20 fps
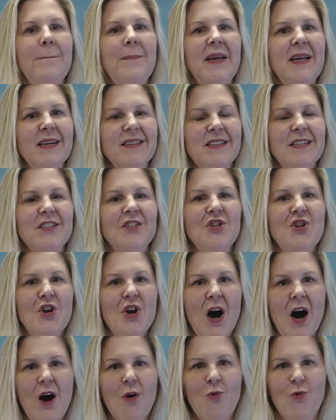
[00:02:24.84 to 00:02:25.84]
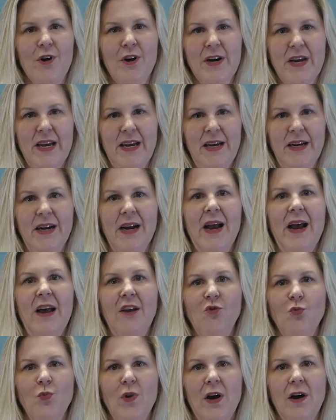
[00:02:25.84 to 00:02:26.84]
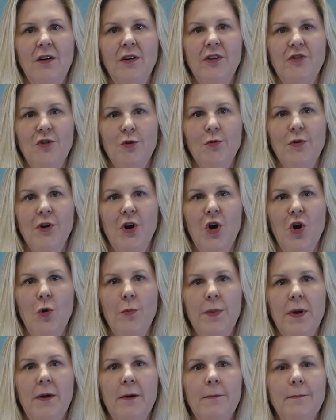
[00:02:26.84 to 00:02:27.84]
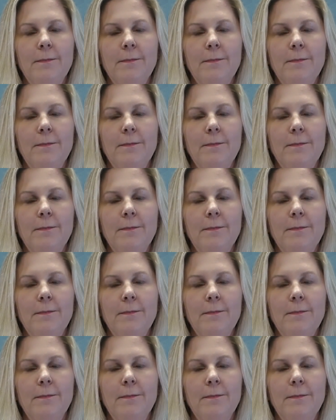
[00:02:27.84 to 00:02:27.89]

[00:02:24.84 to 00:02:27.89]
because it's not working as well as you would hope.